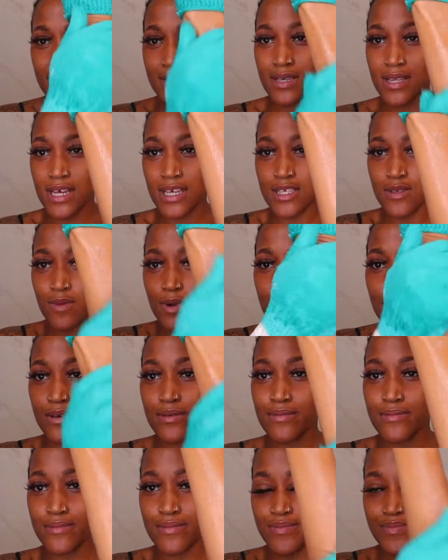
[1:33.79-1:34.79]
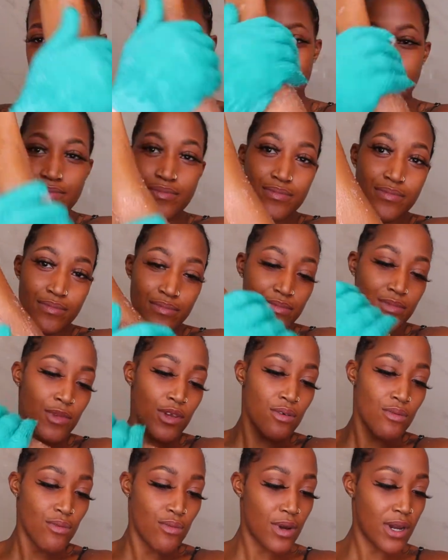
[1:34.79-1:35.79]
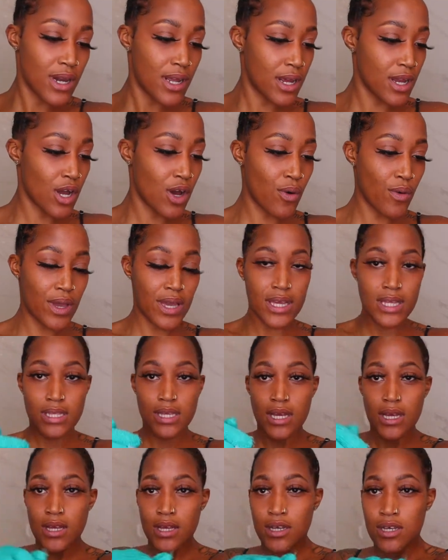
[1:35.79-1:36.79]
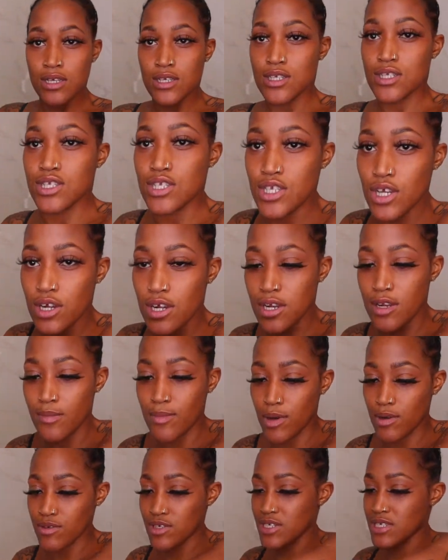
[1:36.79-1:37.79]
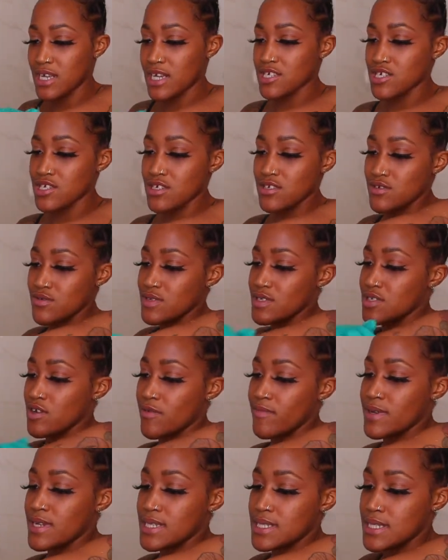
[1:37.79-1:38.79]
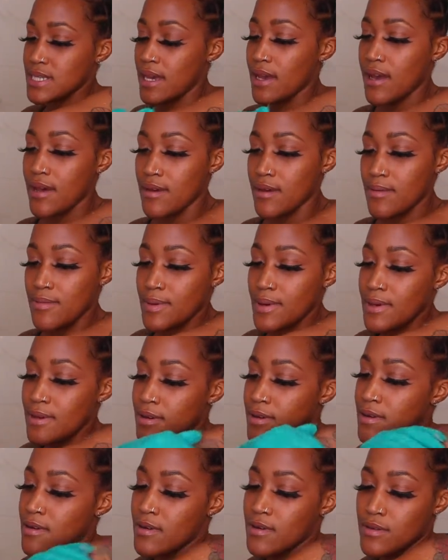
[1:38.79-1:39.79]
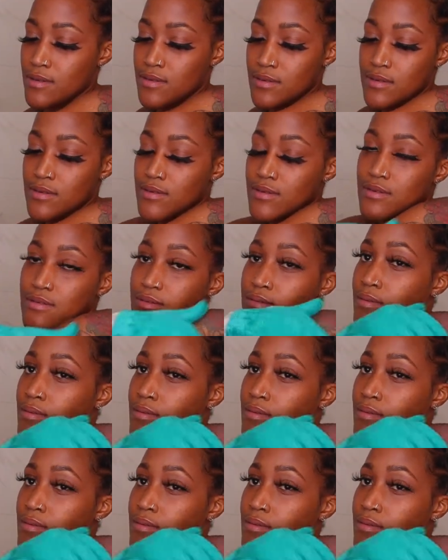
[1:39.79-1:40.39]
So let's work. We're gonna go in circular motions. I should do this over the tub. Ooh.